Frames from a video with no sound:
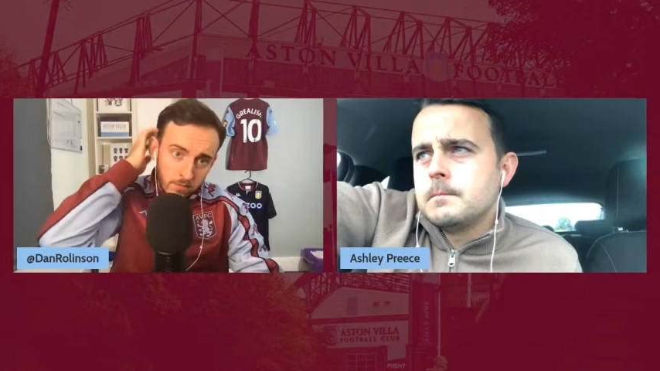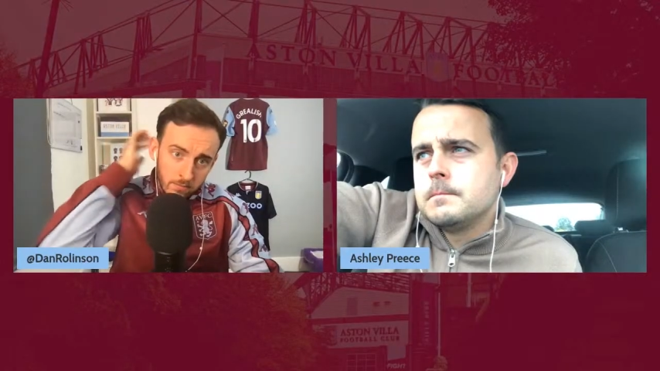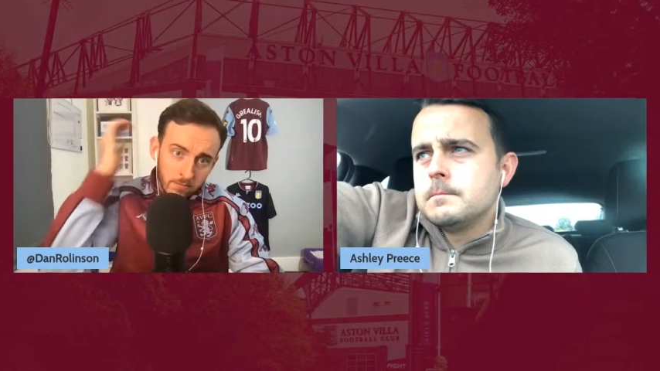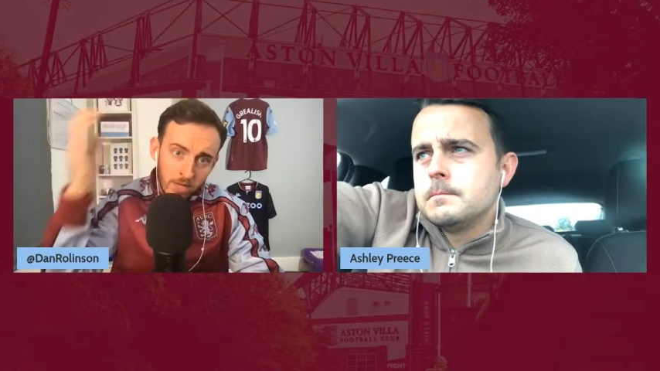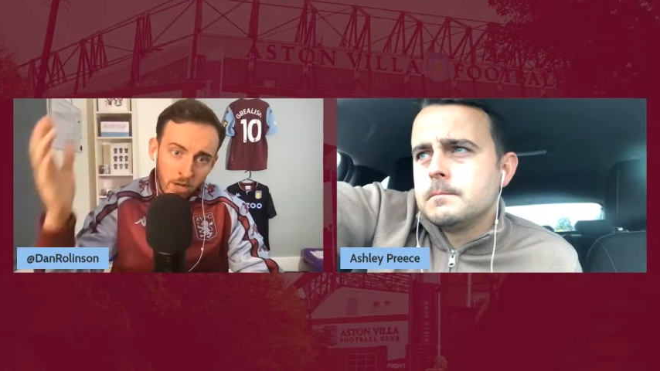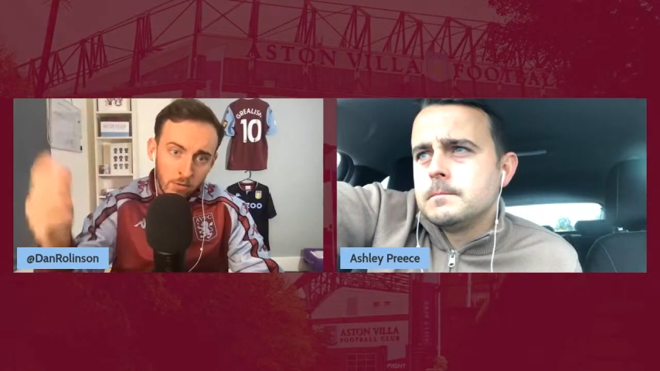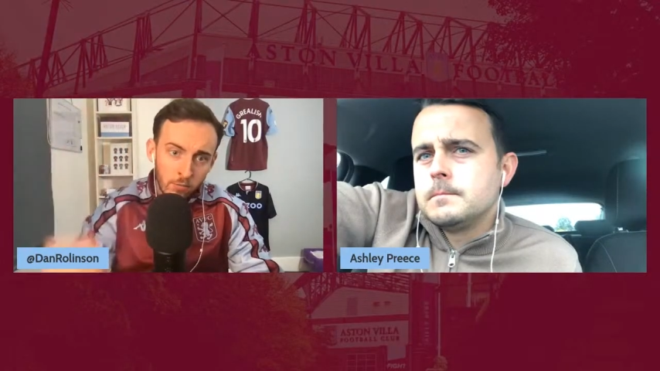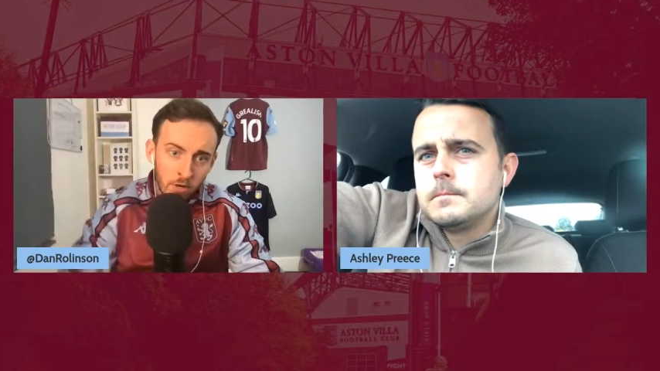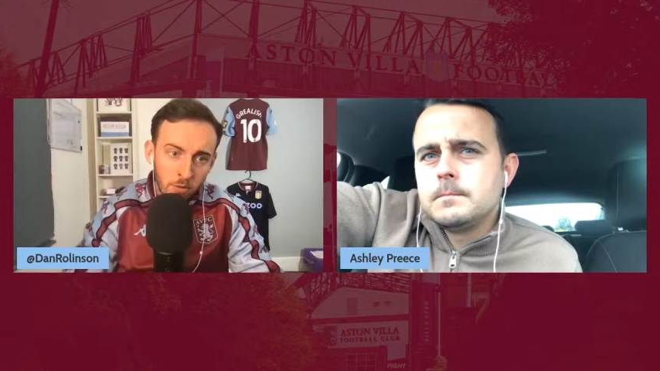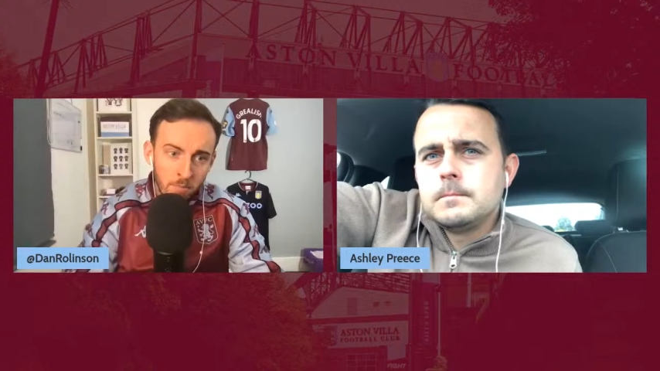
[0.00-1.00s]
Speaker 1: Hello,
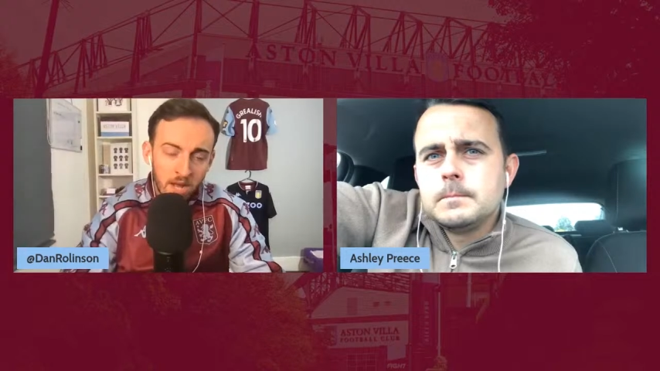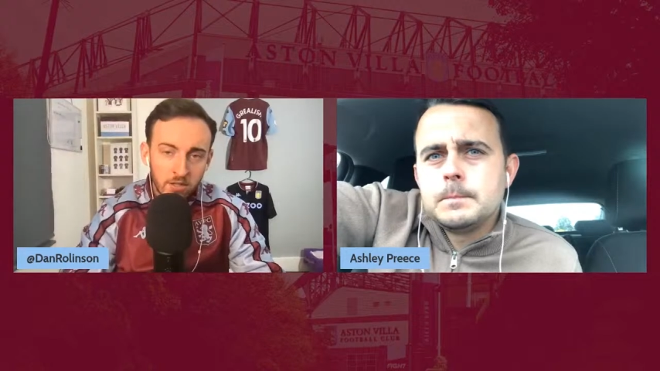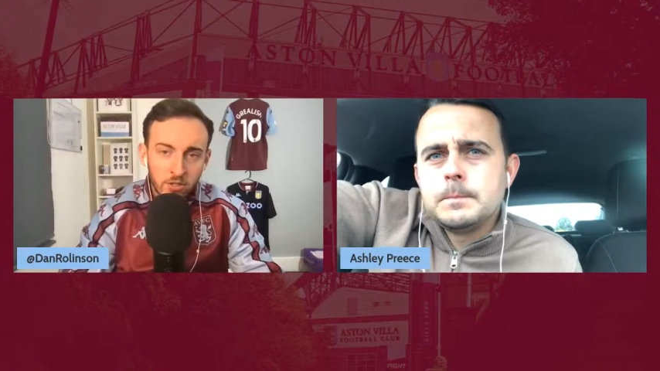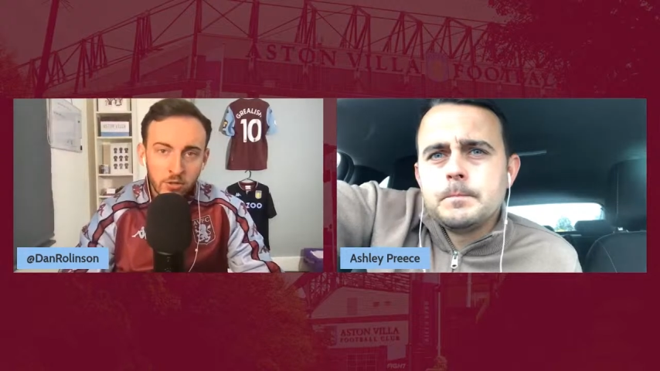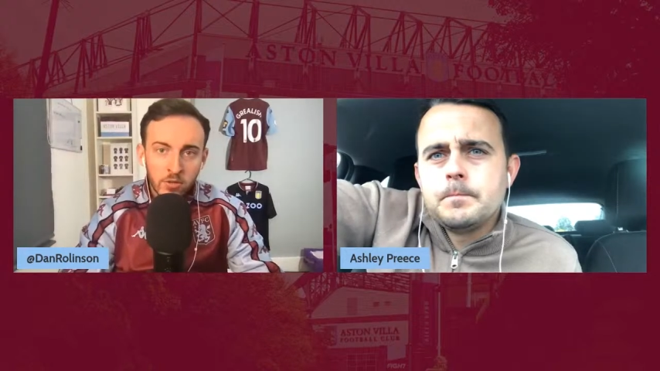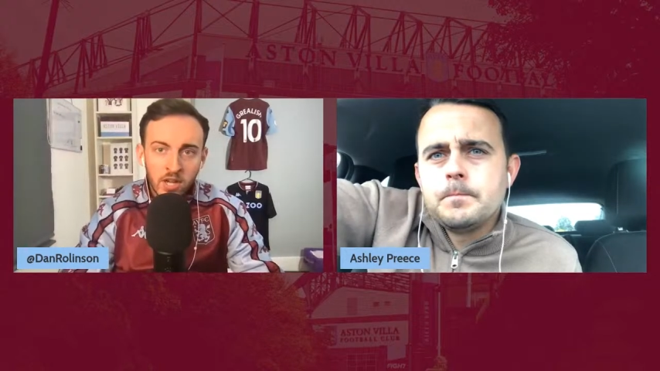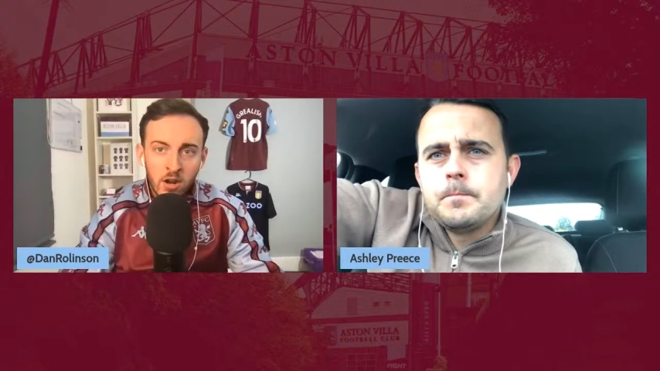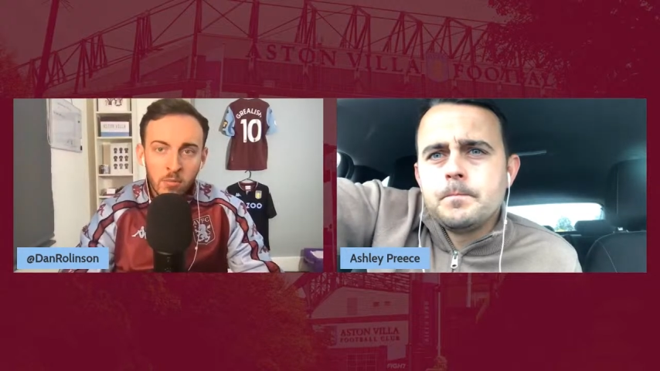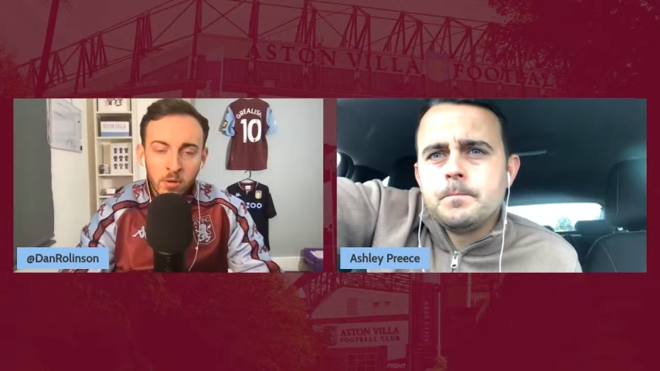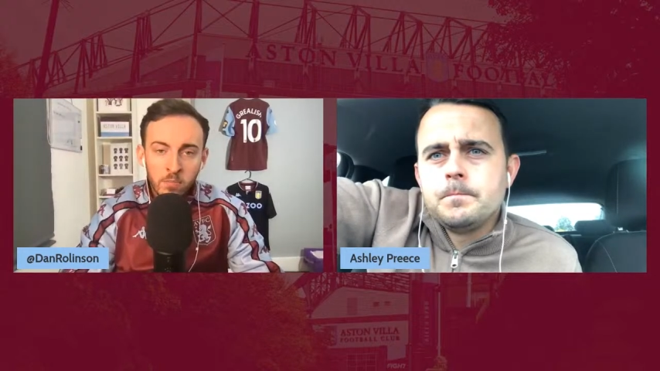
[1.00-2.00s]
welcome back to the Claret
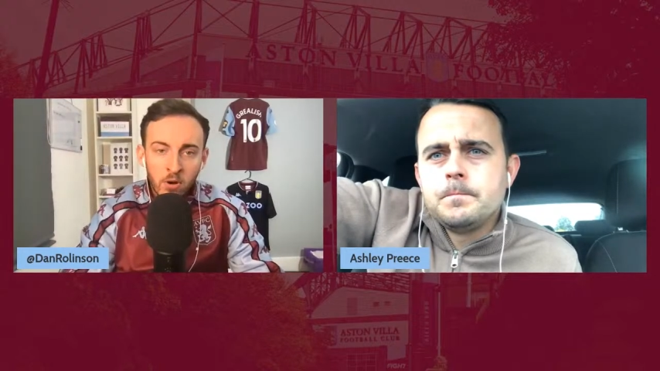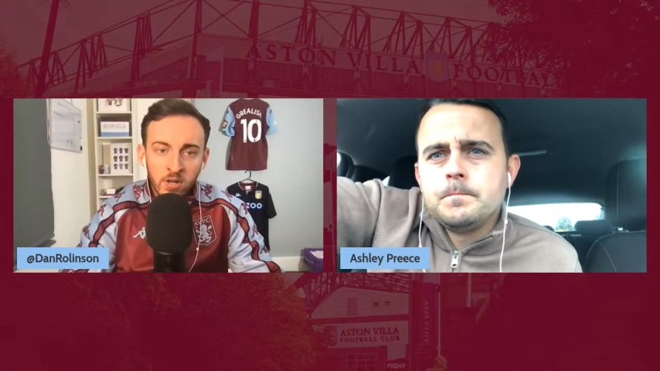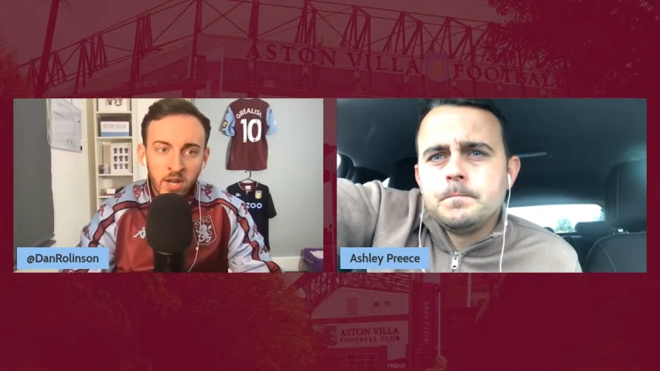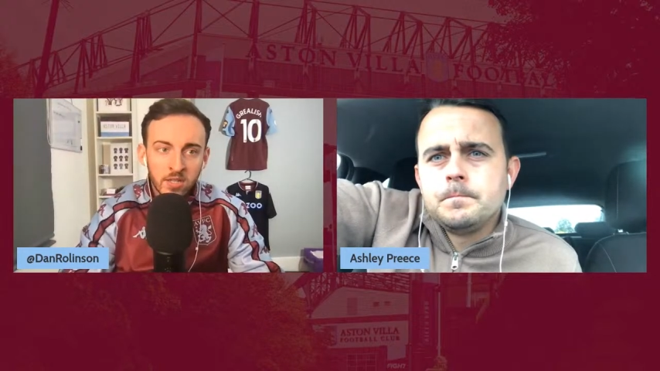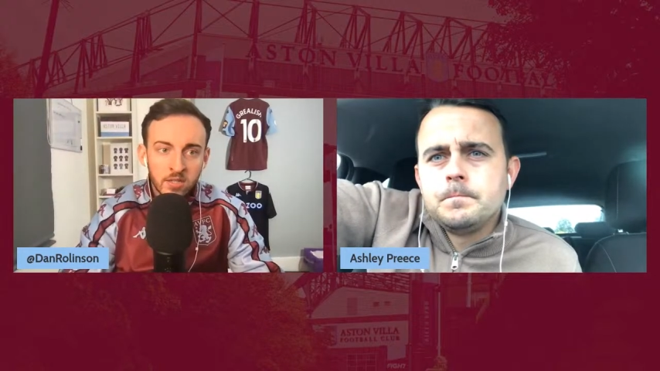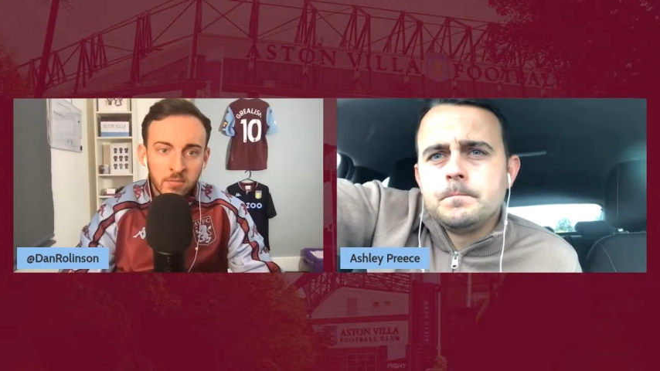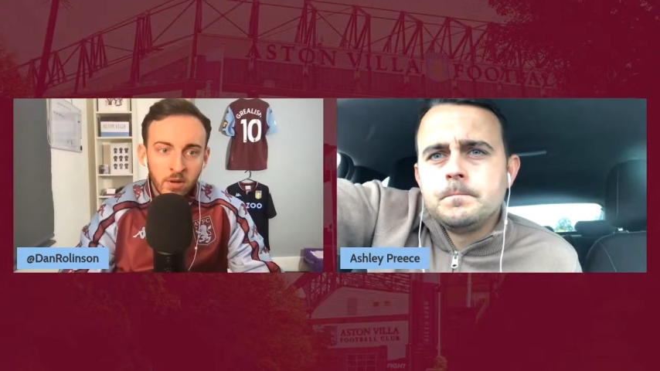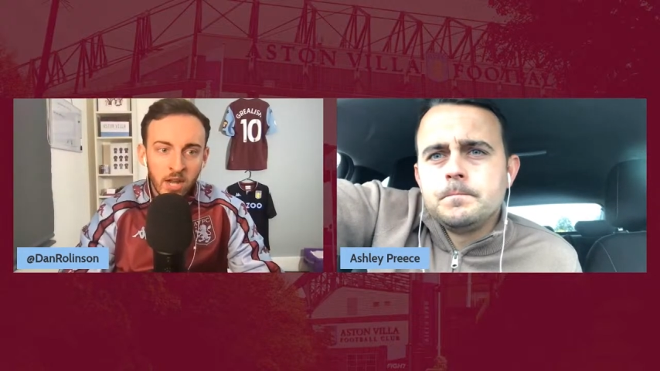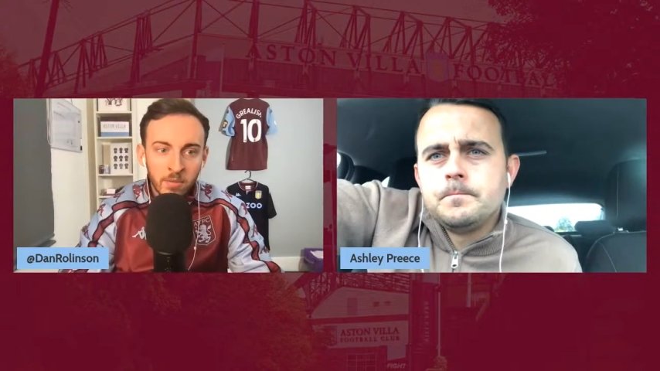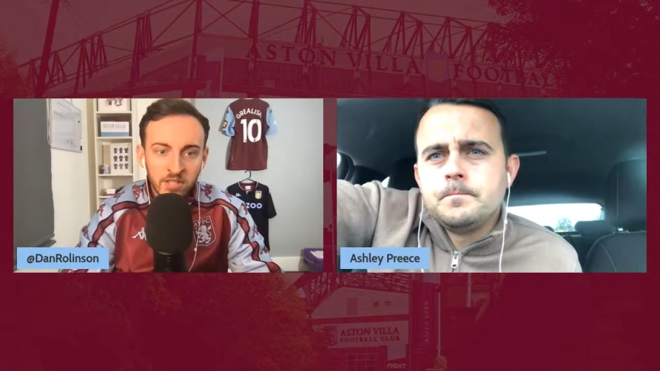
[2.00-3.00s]
and Blue podcast. My
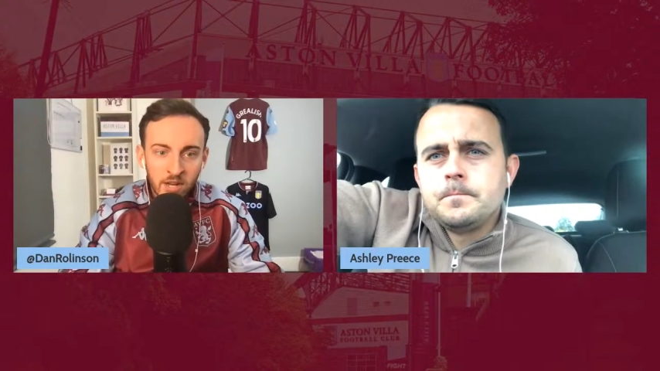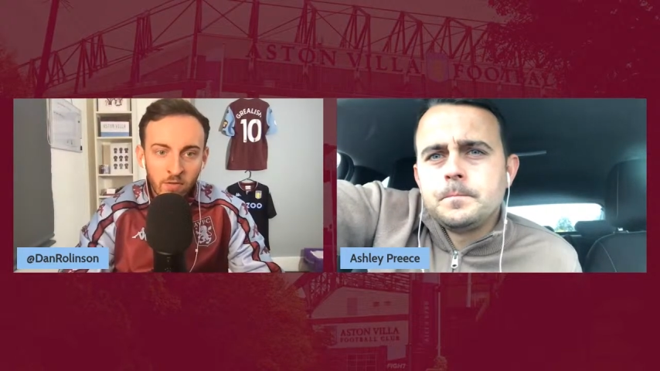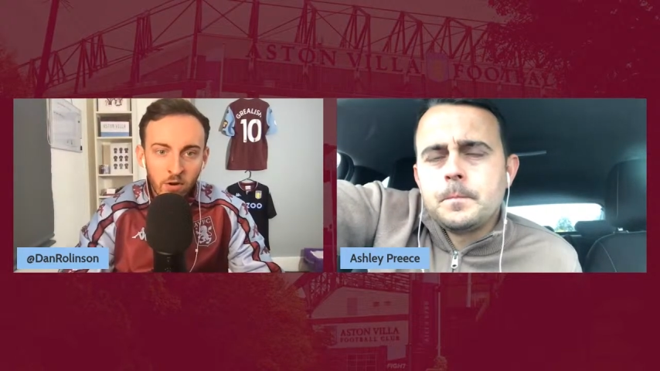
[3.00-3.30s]
name is Dan